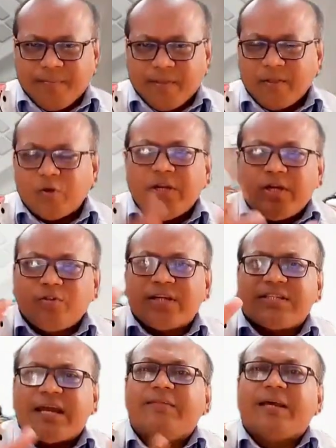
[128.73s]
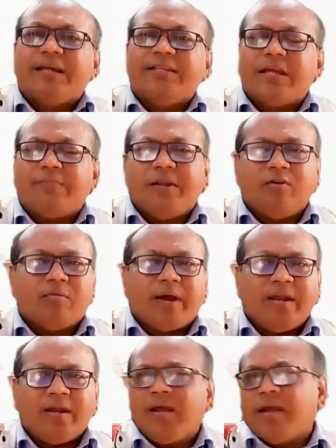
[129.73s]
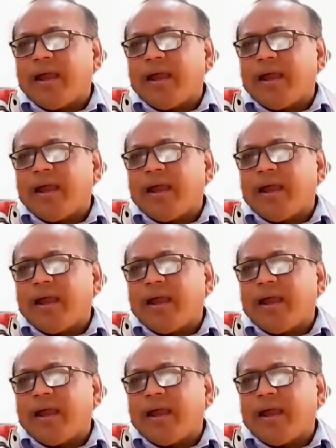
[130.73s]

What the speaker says: You need to just have the concept in your mind,